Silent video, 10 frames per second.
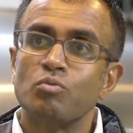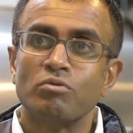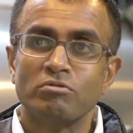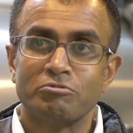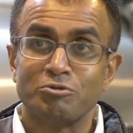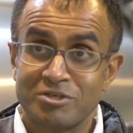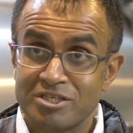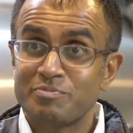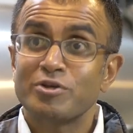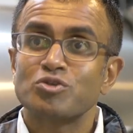we'll use an
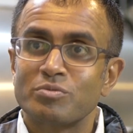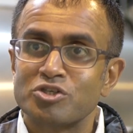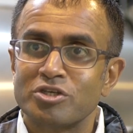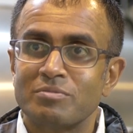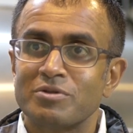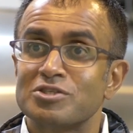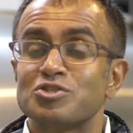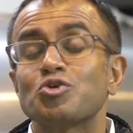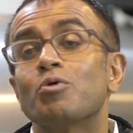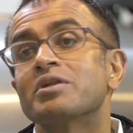espresso machine, but there's
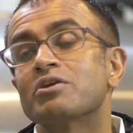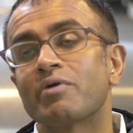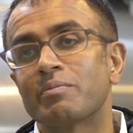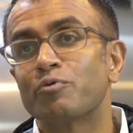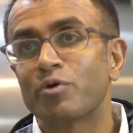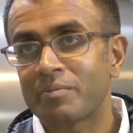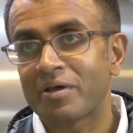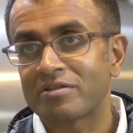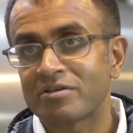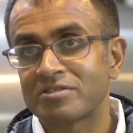so many great brewing
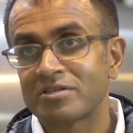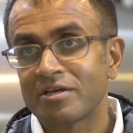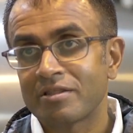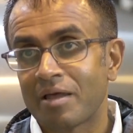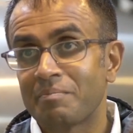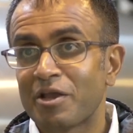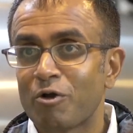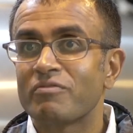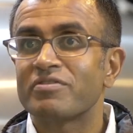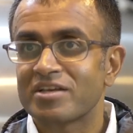methods that make
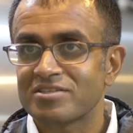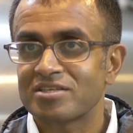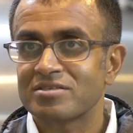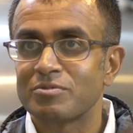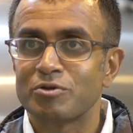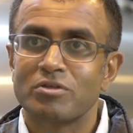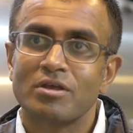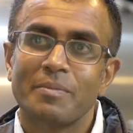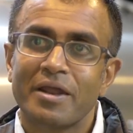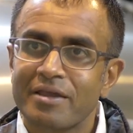coffee accessible. You
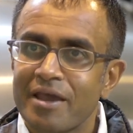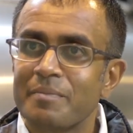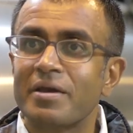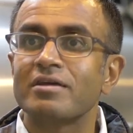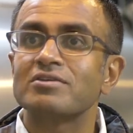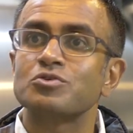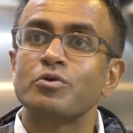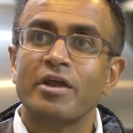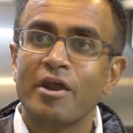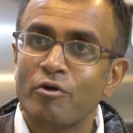think about a Chemex
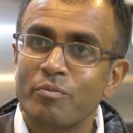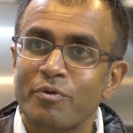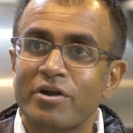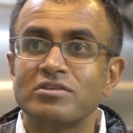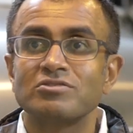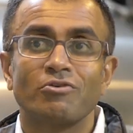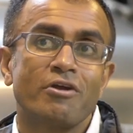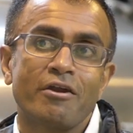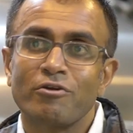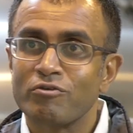or an AeroPress or a
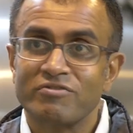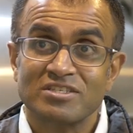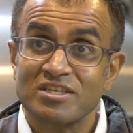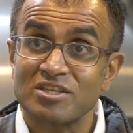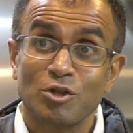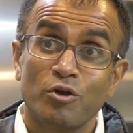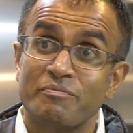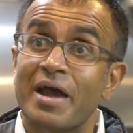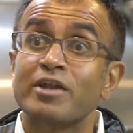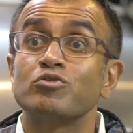Hario V sixty, a lot of
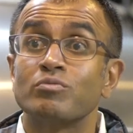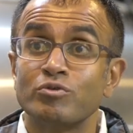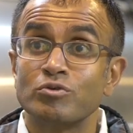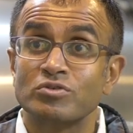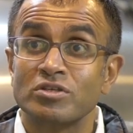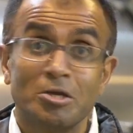manual brews.